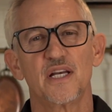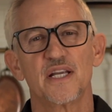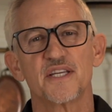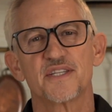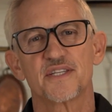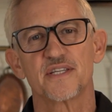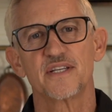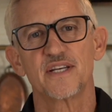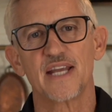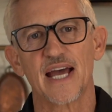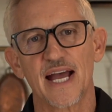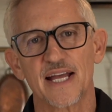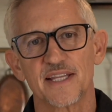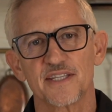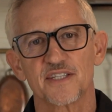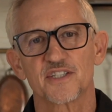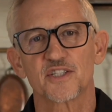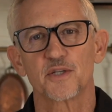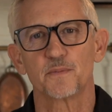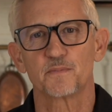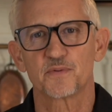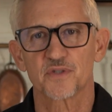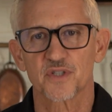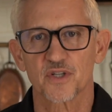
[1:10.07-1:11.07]
Listen and
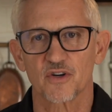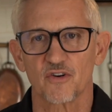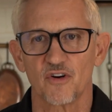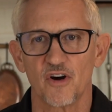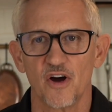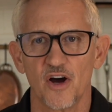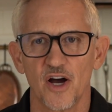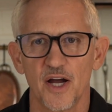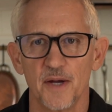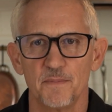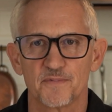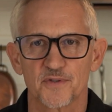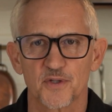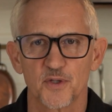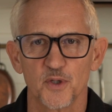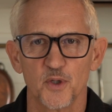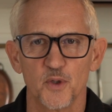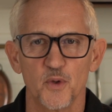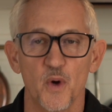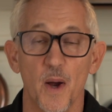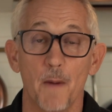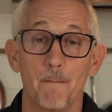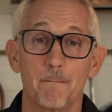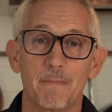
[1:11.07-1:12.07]
subscribe
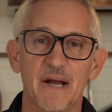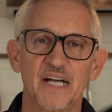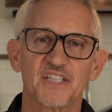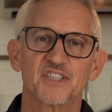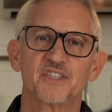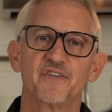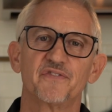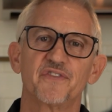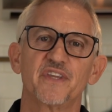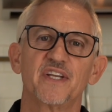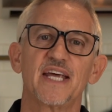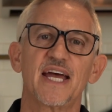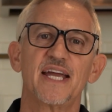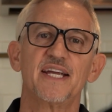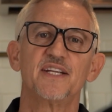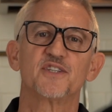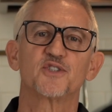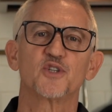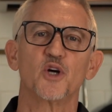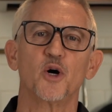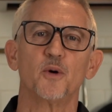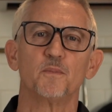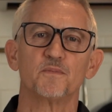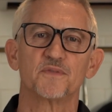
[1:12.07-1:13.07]
to Match of the Day
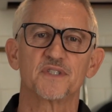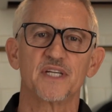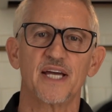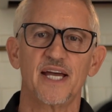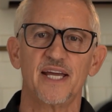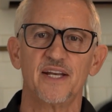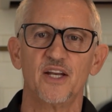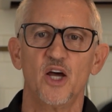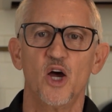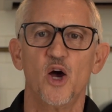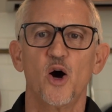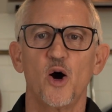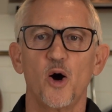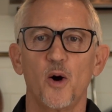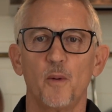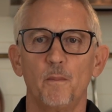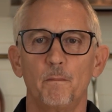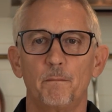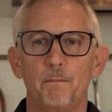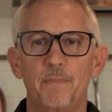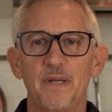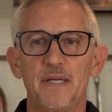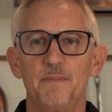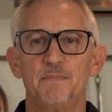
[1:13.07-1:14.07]
Top 10
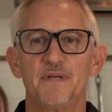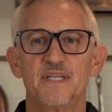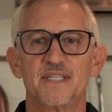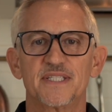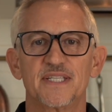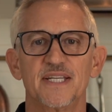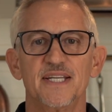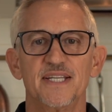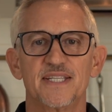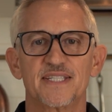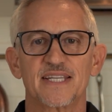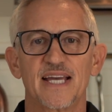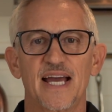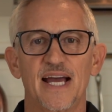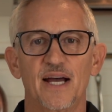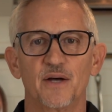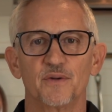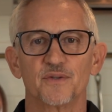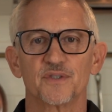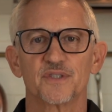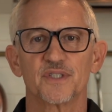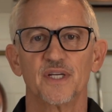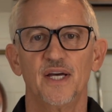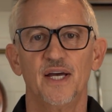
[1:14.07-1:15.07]
on BBC
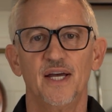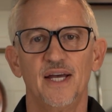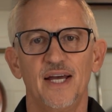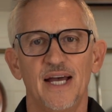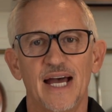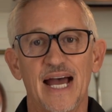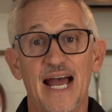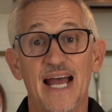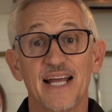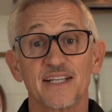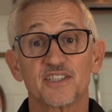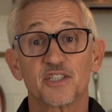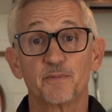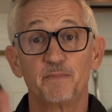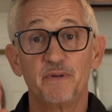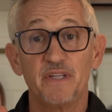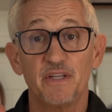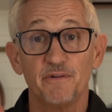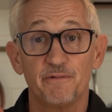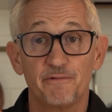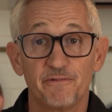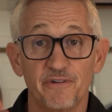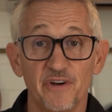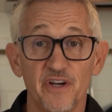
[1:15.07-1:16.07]
Sounds. And to be
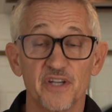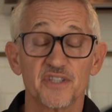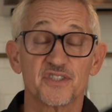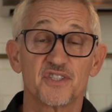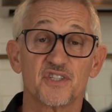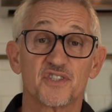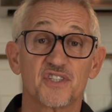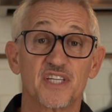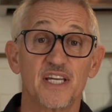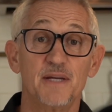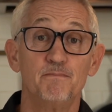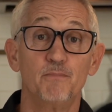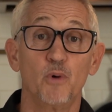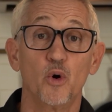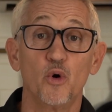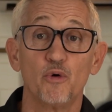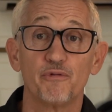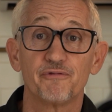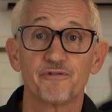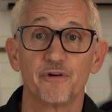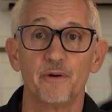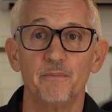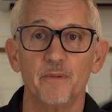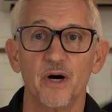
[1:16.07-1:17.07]
the first to see more
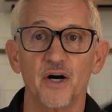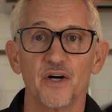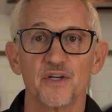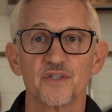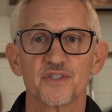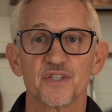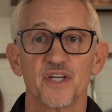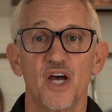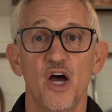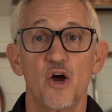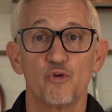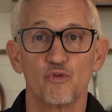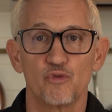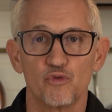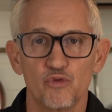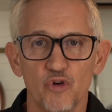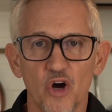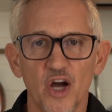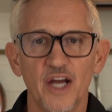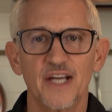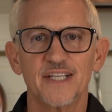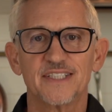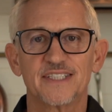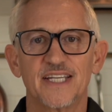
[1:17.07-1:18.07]
from us,
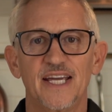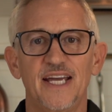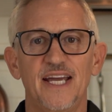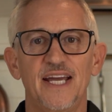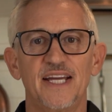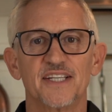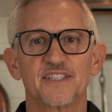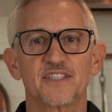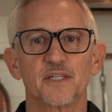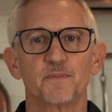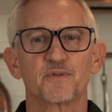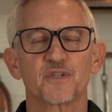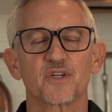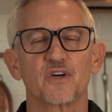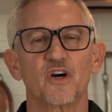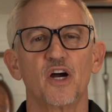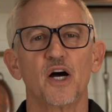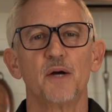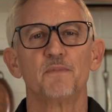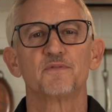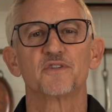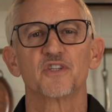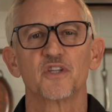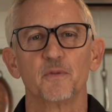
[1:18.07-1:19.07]
right here,
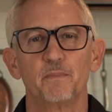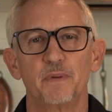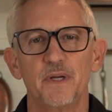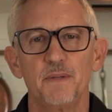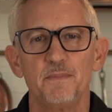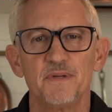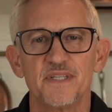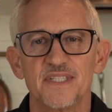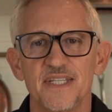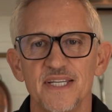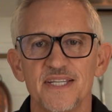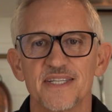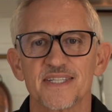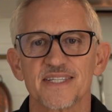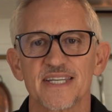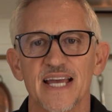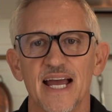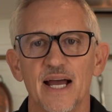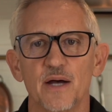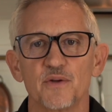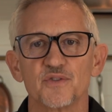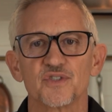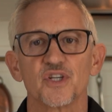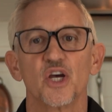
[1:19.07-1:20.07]
subscribe to the BBC
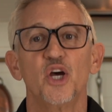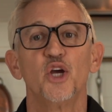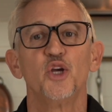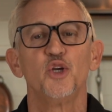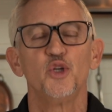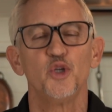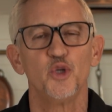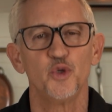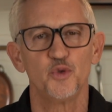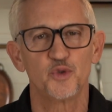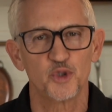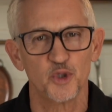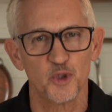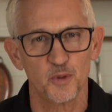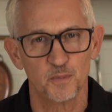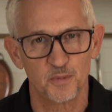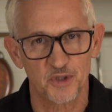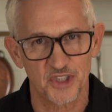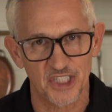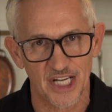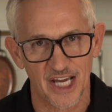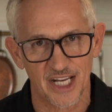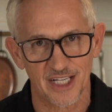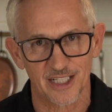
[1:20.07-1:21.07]
Sounds YouTube
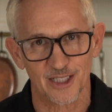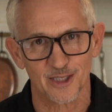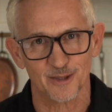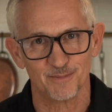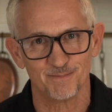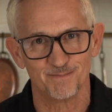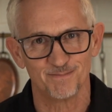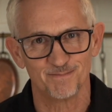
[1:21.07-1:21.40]
channel.